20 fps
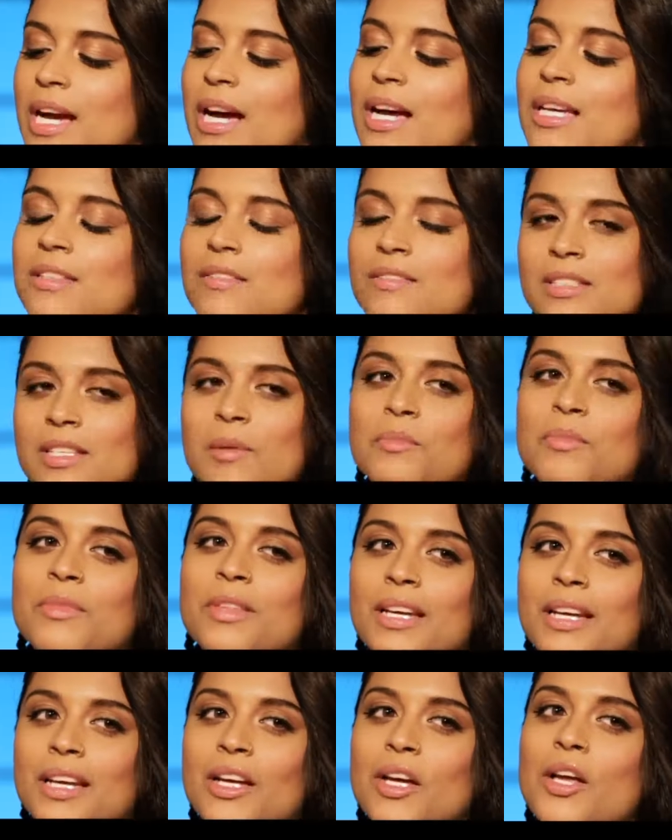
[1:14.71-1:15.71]
because of
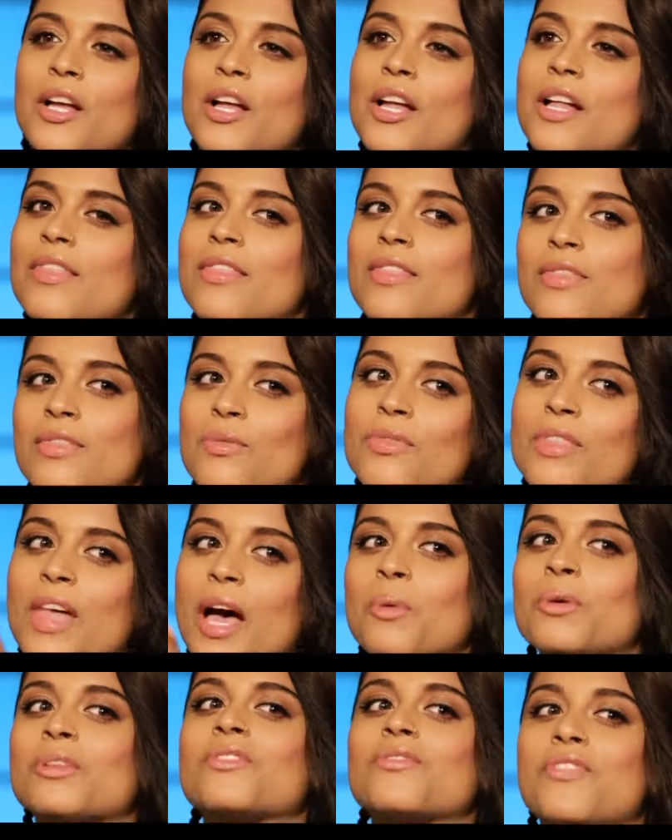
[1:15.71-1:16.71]
something
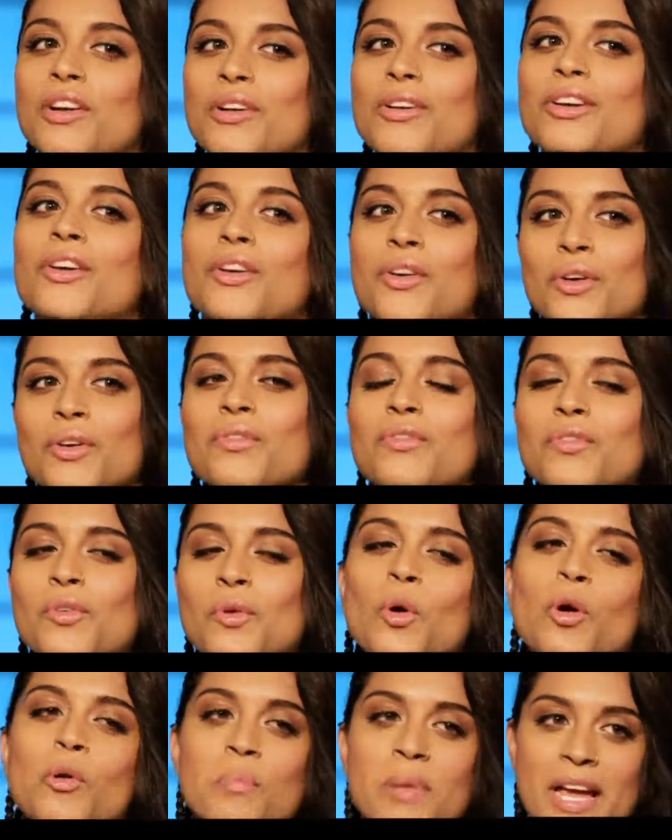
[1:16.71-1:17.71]
that was very
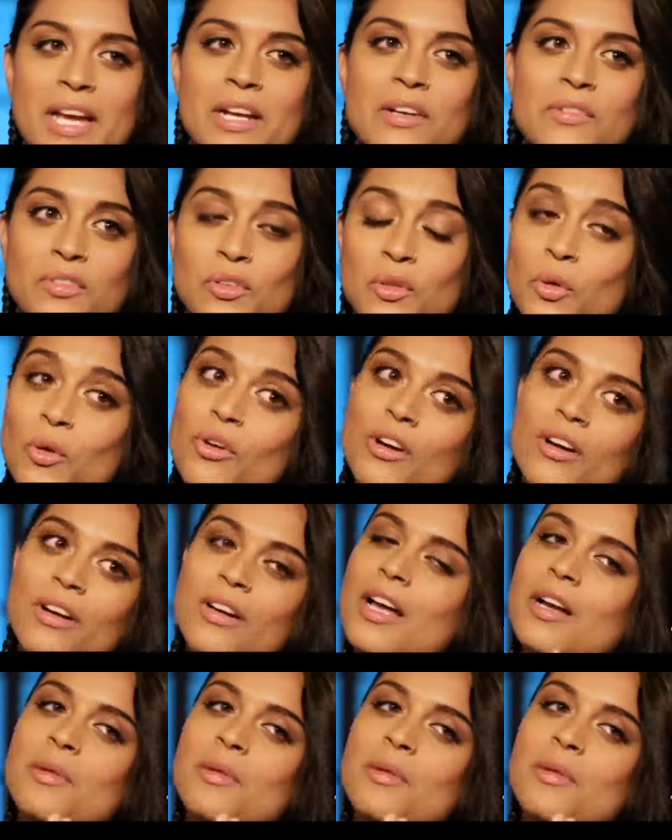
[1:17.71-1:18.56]
hurtful or painful or